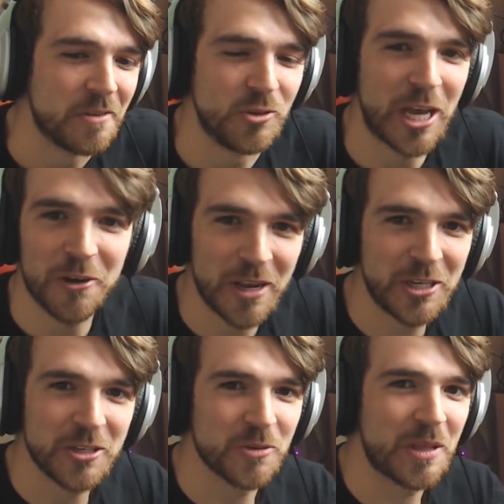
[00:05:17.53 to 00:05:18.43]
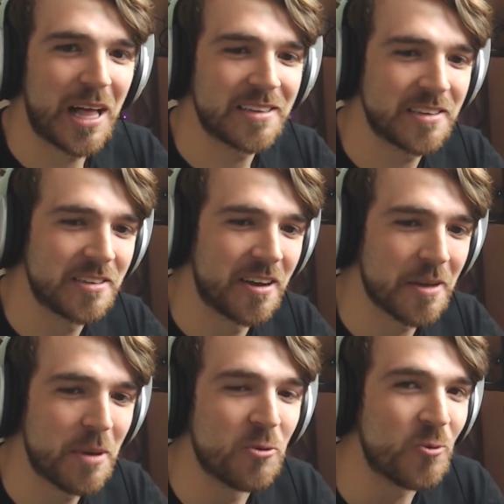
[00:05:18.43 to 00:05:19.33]
generations with Classic
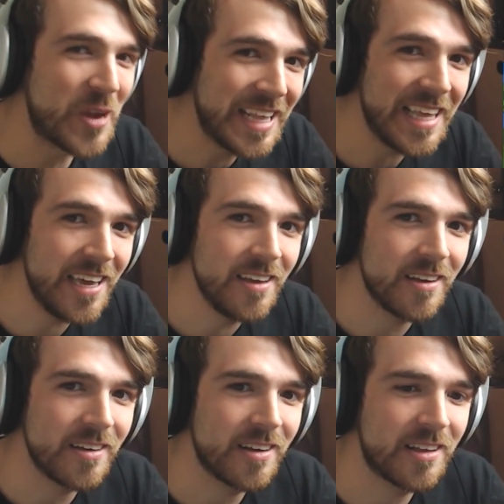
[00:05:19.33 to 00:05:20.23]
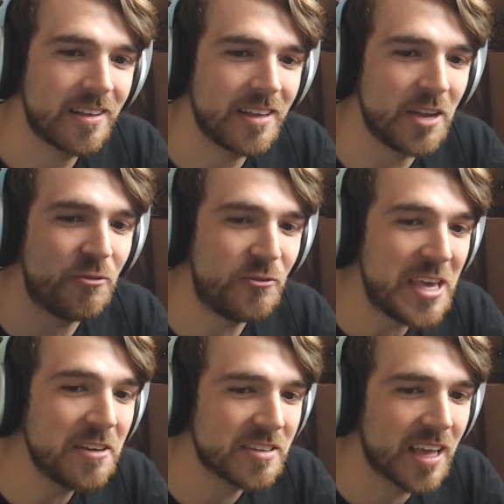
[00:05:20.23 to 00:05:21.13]
Sonic, but really, it
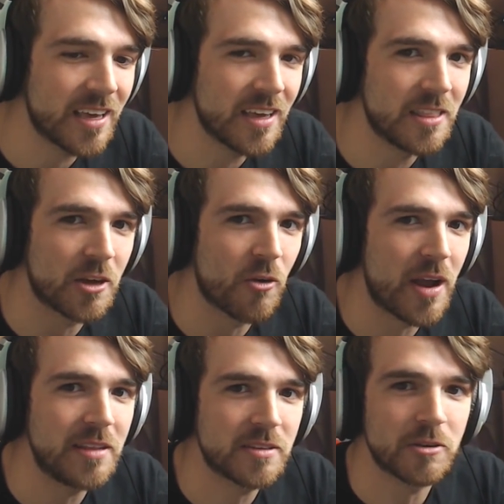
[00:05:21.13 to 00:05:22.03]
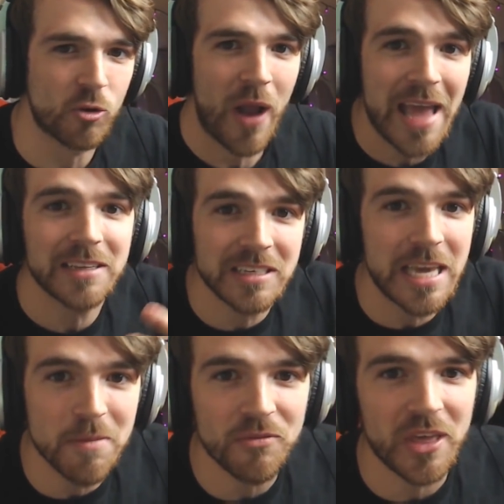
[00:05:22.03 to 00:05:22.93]
feels like in the grand
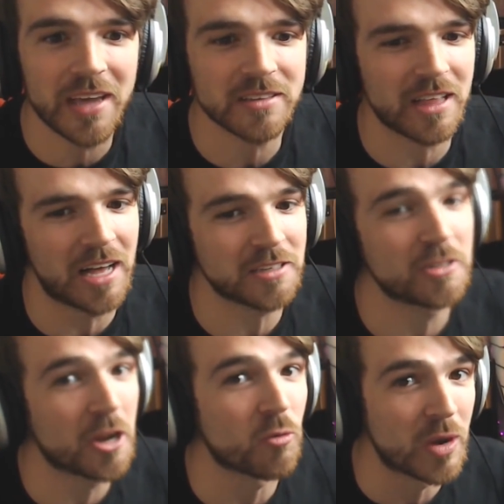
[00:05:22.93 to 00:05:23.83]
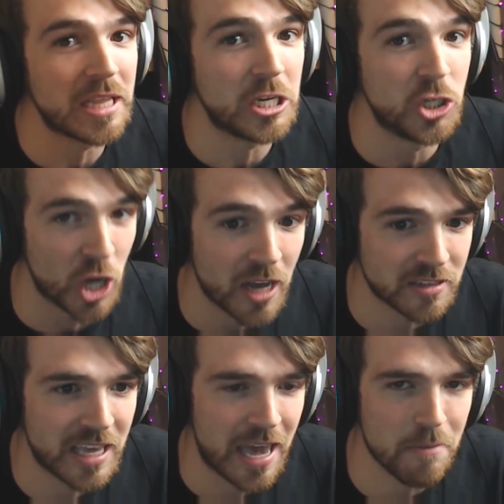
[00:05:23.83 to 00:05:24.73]
scheme of things, Classic Sonic really
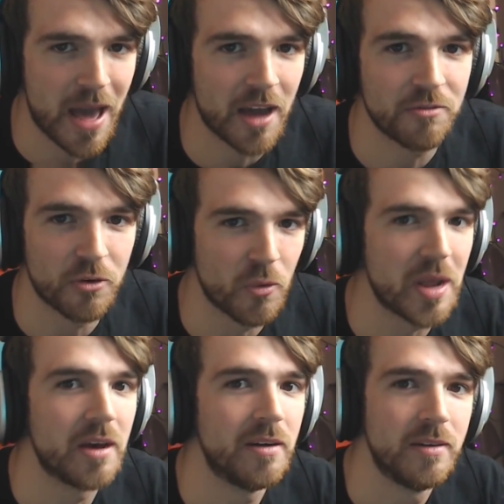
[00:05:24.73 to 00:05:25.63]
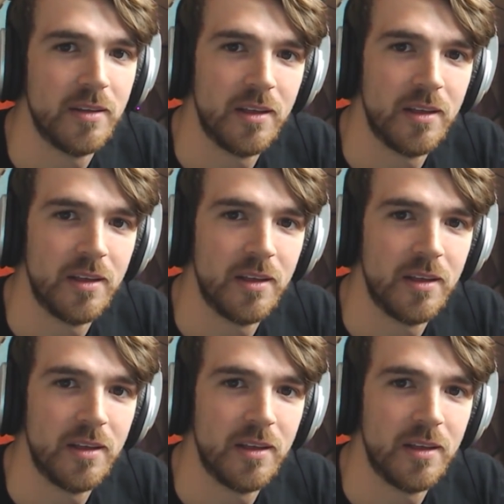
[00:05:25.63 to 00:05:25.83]
just came back, for real.